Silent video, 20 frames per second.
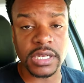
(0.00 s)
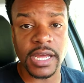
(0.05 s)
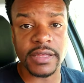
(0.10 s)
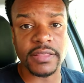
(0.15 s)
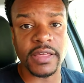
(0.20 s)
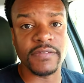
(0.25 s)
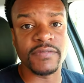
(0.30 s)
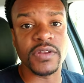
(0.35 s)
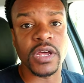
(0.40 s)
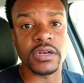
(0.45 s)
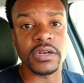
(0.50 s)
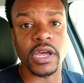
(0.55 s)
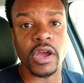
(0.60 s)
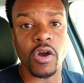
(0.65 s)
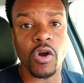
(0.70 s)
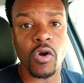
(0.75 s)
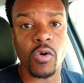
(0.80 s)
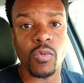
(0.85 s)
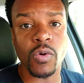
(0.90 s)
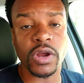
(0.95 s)
like they've done their
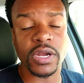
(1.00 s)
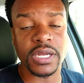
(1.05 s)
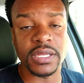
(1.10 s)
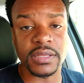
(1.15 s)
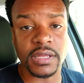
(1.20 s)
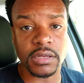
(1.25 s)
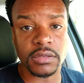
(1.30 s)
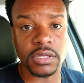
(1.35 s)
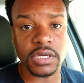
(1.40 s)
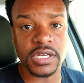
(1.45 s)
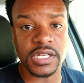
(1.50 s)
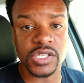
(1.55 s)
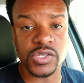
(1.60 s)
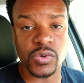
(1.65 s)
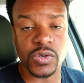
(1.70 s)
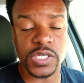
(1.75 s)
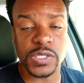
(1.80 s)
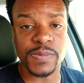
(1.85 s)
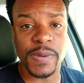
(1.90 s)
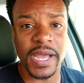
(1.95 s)
homework and they're looking
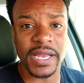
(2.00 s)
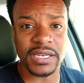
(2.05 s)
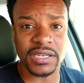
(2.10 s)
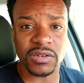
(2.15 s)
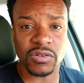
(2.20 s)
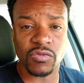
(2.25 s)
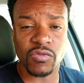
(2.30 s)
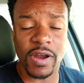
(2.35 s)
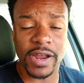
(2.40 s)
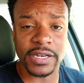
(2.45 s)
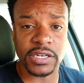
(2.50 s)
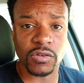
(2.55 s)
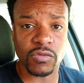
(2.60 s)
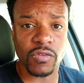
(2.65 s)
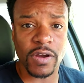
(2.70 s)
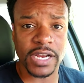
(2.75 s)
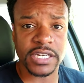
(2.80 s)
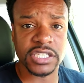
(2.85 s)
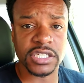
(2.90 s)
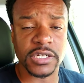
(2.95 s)
to expand in the right
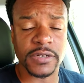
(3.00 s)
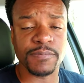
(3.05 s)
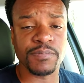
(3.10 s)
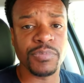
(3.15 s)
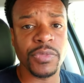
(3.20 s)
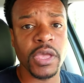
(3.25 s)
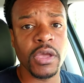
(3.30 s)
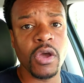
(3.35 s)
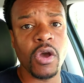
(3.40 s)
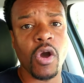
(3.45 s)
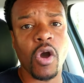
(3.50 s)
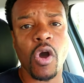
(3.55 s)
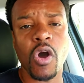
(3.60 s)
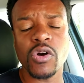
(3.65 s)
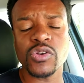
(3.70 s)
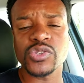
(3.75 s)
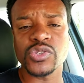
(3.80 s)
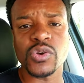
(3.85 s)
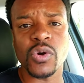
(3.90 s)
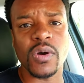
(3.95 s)
direction.
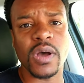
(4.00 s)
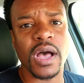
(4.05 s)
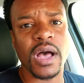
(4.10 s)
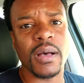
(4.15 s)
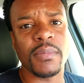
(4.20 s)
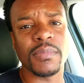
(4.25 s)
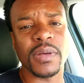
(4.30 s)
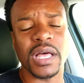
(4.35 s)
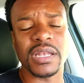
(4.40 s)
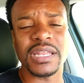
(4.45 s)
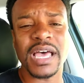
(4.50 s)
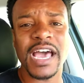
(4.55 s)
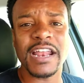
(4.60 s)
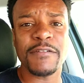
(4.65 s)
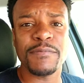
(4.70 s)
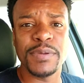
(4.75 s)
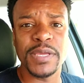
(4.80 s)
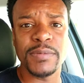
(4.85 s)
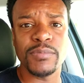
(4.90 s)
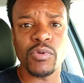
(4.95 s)
Also, a
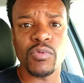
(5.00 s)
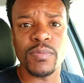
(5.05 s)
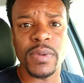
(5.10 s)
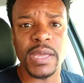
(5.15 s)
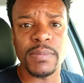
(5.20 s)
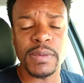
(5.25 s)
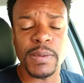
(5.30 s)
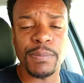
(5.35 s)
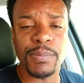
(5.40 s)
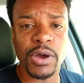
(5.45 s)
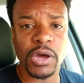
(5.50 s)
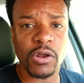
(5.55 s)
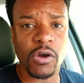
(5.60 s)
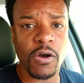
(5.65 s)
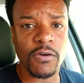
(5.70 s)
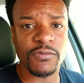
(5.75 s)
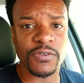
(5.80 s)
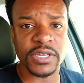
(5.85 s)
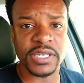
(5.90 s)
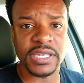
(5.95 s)
lot of people may be put
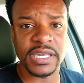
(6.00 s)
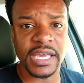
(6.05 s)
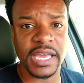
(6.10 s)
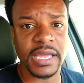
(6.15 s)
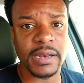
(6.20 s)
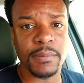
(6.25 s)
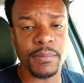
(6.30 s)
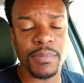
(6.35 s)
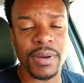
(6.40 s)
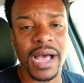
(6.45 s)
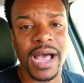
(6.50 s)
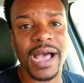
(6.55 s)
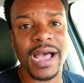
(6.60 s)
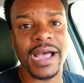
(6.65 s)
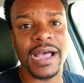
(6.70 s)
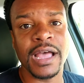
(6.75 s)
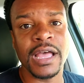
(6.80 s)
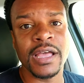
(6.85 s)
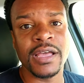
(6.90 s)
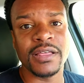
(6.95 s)
off again
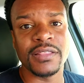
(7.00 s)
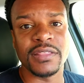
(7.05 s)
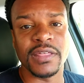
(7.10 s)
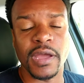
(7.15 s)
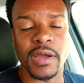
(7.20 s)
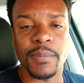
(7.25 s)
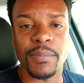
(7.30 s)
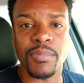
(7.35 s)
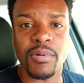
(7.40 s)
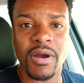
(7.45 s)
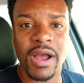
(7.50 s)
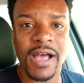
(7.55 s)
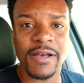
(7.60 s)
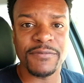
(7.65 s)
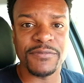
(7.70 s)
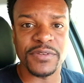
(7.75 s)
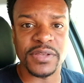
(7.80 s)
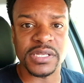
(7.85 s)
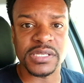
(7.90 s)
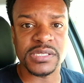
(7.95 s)
by their
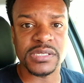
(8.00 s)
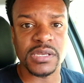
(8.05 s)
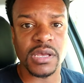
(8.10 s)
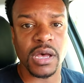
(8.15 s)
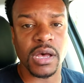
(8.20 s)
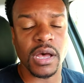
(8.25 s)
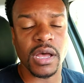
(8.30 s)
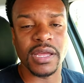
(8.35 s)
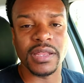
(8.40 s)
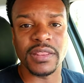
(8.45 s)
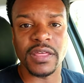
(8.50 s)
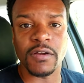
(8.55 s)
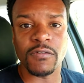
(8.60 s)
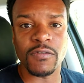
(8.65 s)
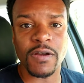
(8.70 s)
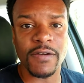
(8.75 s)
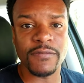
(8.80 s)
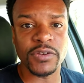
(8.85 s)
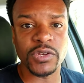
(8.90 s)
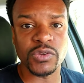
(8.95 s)
profits and their
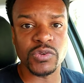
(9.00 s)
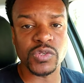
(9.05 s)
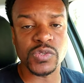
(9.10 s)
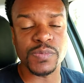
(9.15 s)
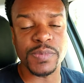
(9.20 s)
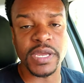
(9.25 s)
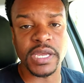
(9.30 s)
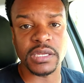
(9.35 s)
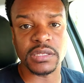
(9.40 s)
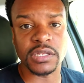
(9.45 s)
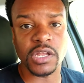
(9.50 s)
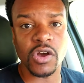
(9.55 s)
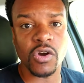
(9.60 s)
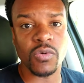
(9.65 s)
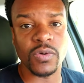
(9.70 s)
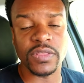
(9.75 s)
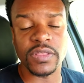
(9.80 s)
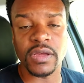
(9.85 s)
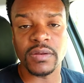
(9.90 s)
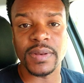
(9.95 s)
revenues being
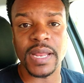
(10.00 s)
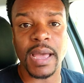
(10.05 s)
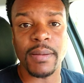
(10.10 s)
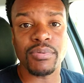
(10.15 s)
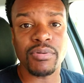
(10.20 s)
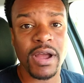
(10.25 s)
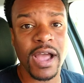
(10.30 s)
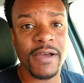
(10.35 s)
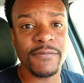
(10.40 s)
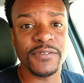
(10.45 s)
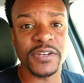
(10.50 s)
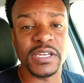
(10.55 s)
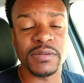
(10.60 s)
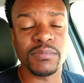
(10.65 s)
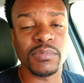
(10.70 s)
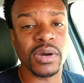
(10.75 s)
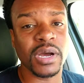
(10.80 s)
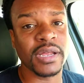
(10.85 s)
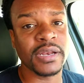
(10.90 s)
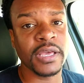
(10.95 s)
low and they're not
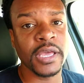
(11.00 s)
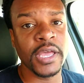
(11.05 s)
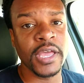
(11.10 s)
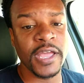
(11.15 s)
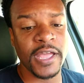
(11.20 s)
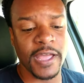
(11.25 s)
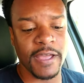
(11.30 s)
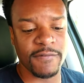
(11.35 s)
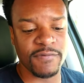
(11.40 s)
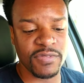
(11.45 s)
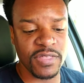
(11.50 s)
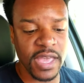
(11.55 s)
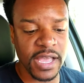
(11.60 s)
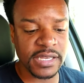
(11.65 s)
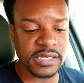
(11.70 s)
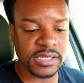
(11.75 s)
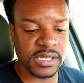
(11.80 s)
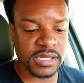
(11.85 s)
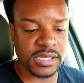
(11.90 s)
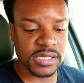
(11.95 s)
profiting, but if
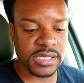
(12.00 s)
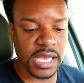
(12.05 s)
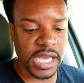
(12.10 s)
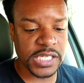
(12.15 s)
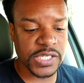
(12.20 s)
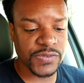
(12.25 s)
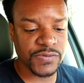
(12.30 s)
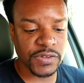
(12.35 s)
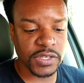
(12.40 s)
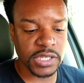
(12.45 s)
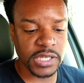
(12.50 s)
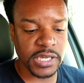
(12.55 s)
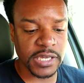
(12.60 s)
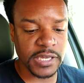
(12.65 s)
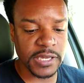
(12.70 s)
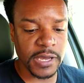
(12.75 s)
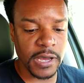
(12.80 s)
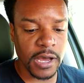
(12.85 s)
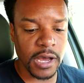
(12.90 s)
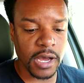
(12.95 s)
they
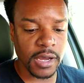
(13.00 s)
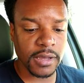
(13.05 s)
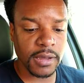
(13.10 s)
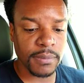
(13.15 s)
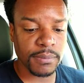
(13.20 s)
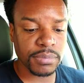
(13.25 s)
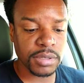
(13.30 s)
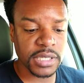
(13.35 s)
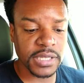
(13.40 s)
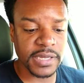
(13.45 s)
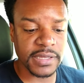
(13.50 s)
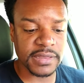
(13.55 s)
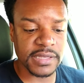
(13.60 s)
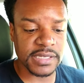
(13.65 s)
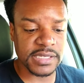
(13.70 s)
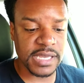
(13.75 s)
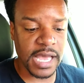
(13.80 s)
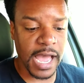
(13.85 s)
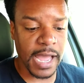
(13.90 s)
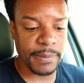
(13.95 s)
successfully complete
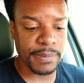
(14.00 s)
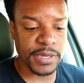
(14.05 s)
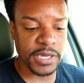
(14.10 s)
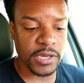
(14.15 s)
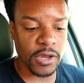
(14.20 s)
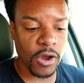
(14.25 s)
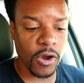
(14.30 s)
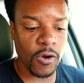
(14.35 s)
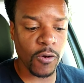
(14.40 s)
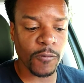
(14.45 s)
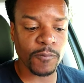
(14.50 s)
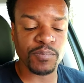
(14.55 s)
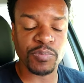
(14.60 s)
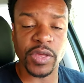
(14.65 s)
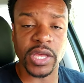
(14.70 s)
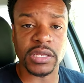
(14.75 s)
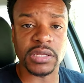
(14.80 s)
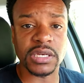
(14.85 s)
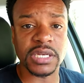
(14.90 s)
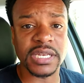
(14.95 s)
this IPO
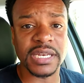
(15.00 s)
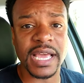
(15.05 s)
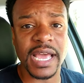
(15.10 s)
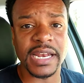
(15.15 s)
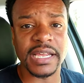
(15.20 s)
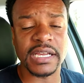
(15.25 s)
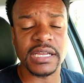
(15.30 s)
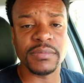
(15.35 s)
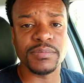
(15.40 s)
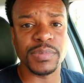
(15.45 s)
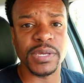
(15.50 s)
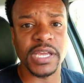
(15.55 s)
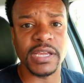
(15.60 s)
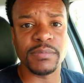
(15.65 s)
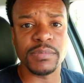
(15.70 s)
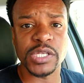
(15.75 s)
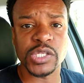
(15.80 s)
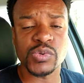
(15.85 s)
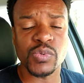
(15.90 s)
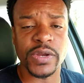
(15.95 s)
and looking at it
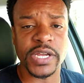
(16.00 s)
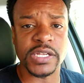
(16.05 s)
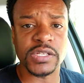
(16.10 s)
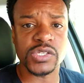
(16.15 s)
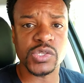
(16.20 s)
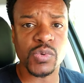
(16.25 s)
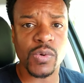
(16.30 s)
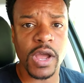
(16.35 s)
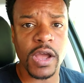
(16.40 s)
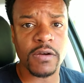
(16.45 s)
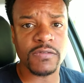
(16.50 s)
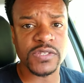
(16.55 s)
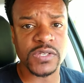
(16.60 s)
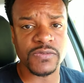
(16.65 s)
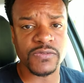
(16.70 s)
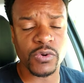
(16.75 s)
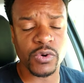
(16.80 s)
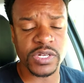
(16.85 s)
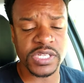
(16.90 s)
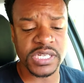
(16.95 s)
being between $12
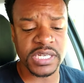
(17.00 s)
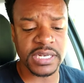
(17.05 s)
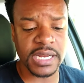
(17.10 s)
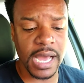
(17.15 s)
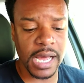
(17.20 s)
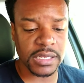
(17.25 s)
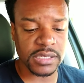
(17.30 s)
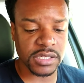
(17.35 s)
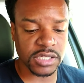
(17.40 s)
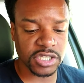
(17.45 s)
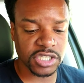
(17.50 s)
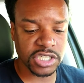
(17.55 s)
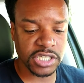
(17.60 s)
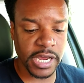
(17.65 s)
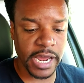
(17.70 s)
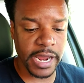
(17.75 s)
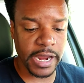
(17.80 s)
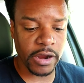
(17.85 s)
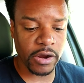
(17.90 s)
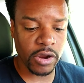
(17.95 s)
to $14 a
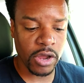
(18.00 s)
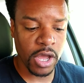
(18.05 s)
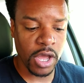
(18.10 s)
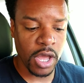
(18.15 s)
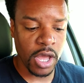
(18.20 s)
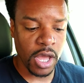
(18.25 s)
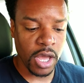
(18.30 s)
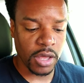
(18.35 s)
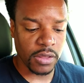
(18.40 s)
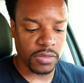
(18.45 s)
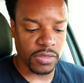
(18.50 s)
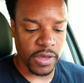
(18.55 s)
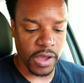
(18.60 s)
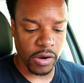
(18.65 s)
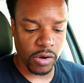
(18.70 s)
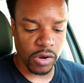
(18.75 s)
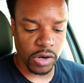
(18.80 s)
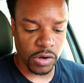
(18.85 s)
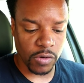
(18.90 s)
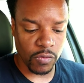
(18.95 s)
share,
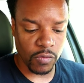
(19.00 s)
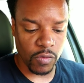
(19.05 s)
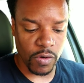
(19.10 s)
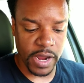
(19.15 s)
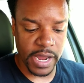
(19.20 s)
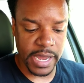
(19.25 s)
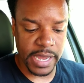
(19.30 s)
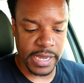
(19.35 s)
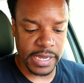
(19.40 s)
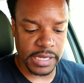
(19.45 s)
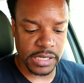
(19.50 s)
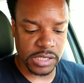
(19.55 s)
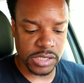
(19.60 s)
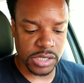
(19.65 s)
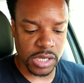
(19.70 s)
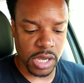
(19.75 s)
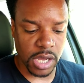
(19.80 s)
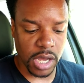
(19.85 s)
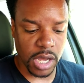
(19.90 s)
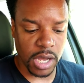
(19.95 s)
they're going to
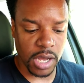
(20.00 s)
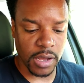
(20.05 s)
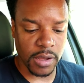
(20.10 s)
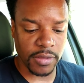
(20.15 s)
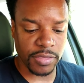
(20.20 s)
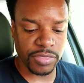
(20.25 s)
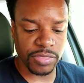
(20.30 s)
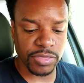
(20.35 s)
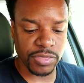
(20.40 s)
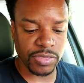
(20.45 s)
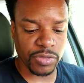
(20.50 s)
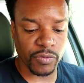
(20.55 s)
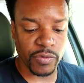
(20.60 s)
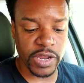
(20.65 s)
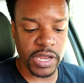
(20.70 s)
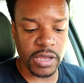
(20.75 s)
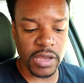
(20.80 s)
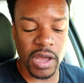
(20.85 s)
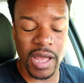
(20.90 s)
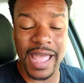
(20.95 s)
raise
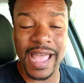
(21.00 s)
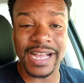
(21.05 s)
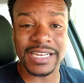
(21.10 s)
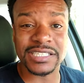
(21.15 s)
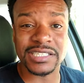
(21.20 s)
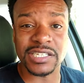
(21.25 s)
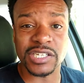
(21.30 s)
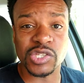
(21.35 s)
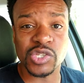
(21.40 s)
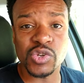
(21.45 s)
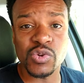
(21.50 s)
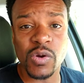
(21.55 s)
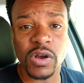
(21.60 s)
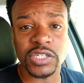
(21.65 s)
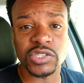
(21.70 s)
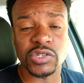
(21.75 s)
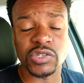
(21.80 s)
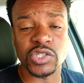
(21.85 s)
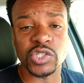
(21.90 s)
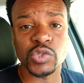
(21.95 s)

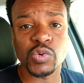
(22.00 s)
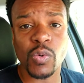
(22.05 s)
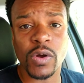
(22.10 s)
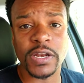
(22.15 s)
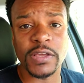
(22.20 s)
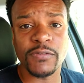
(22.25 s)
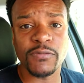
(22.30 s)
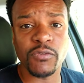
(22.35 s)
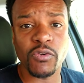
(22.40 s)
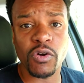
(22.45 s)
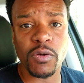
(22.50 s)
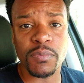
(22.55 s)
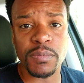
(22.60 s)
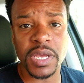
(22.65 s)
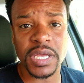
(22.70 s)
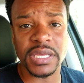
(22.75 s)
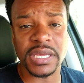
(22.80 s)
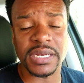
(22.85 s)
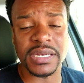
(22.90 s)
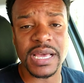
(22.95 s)
$224
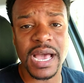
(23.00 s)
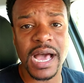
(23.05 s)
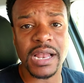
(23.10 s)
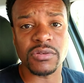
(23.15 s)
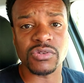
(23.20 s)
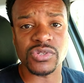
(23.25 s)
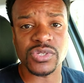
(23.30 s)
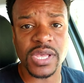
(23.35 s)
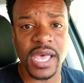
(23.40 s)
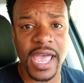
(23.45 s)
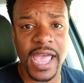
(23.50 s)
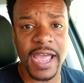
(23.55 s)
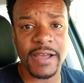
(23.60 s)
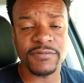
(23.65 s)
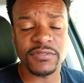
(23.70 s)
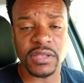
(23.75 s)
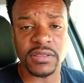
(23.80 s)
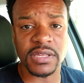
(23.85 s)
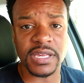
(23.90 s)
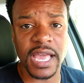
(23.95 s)
million
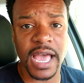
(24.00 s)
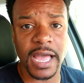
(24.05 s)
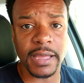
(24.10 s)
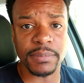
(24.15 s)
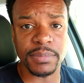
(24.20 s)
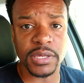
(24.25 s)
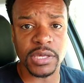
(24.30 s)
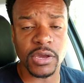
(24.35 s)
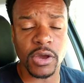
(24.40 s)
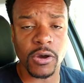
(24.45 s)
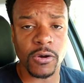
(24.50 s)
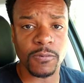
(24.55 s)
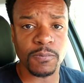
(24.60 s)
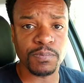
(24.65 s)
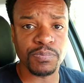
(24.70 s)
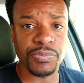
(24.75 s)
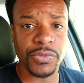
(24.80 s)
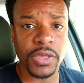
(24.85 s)
after the IPO.